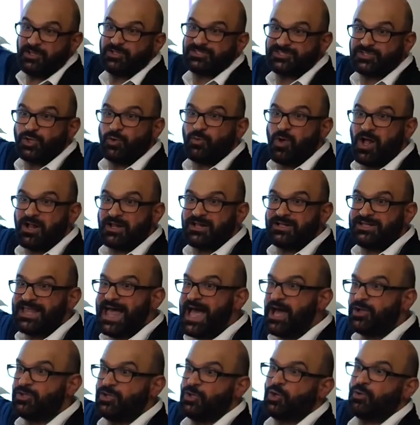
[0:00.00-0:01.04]
you still want
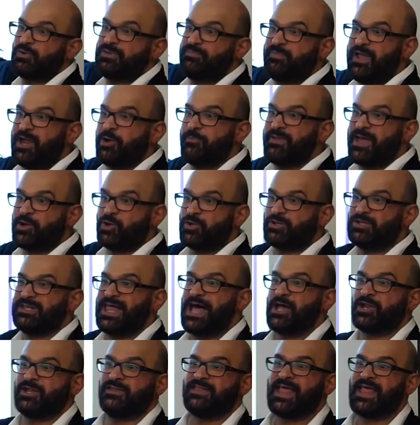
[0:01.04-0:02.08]
cloud. You go with bare metal
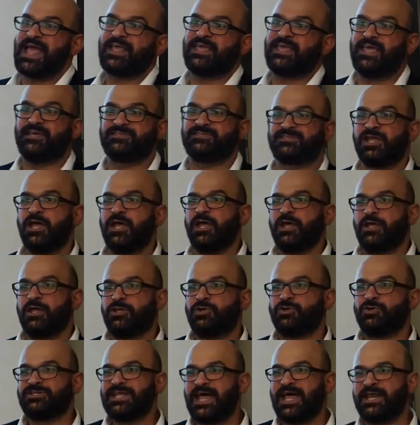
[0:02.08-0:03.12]
cloud. In that case,
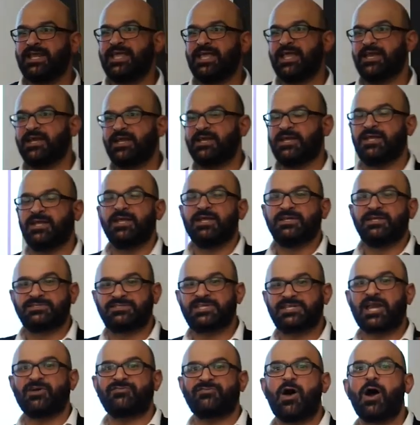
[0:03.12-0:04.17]
you're dedicated a
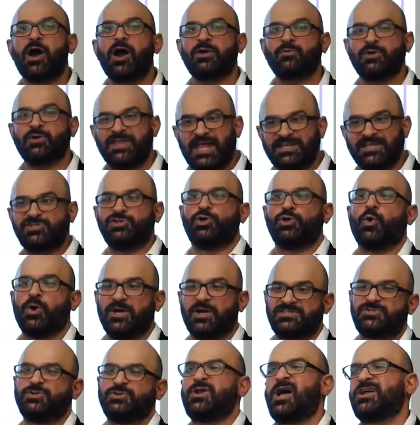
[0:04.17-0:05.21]
set of hardware that's
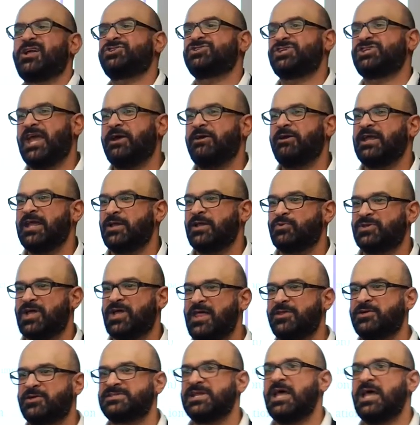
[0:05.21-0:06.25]
yours. You're not sharing it with
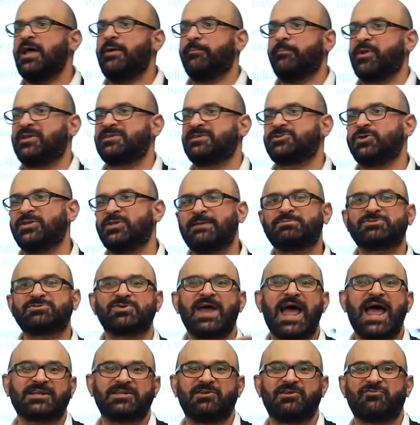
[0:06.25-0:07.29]
others, but it's still
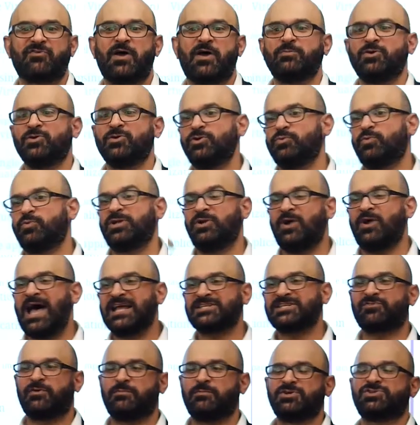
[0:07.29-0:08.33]
abstracted from you. you when you
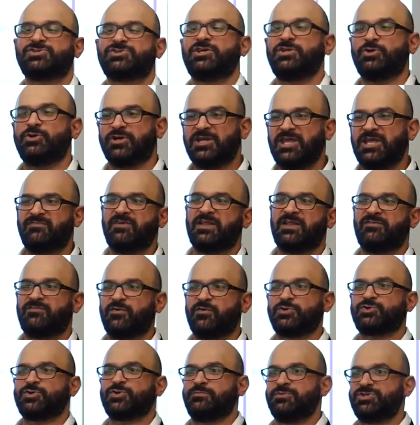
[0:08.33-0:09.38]
ask for a machine, you're given a
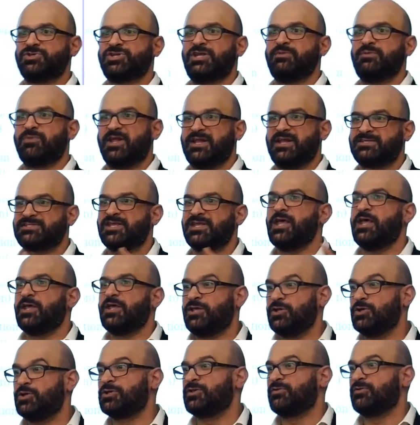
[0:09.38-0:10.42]
virtual machine, but it's
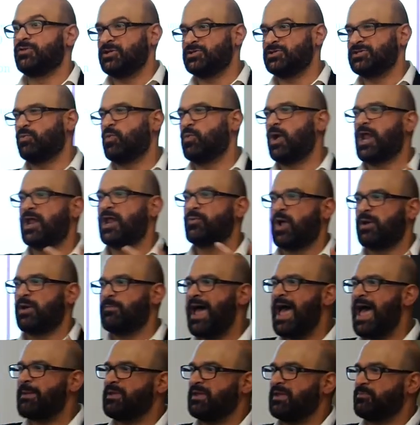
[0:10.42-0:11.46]
you there's a one-on-one
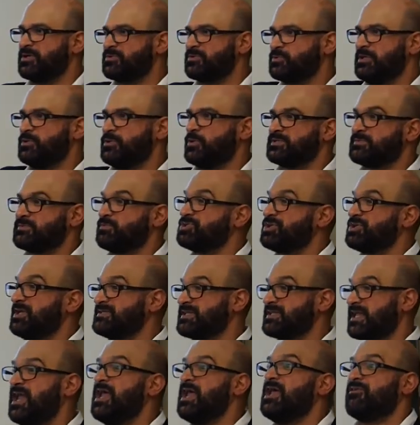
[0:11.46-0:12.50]
mapping between those
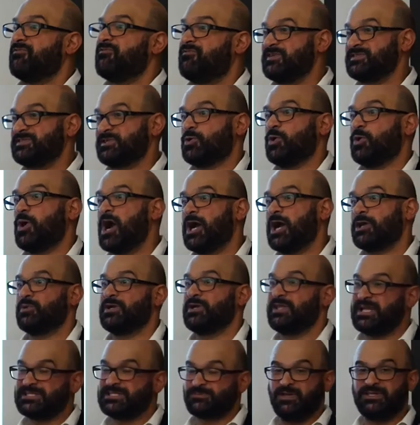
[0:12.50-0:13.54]
machines and physical
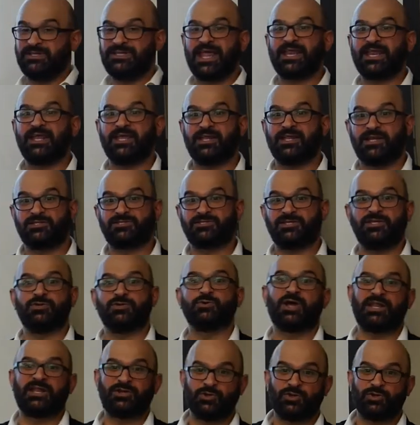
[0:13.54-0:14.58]
hardware that's been dedicated to
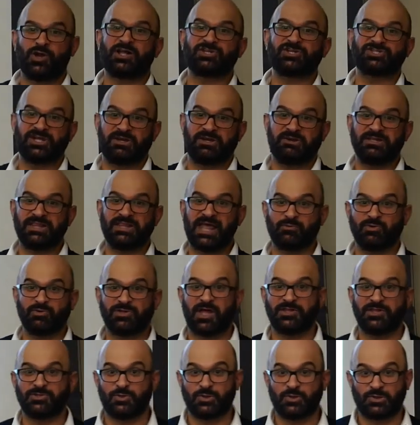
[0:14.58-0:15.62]
you, and you're not sharing that with
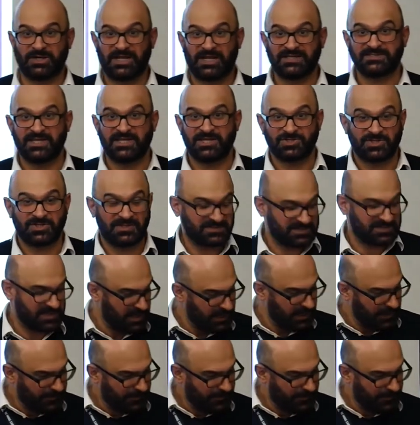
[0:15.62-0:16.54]
other organizations.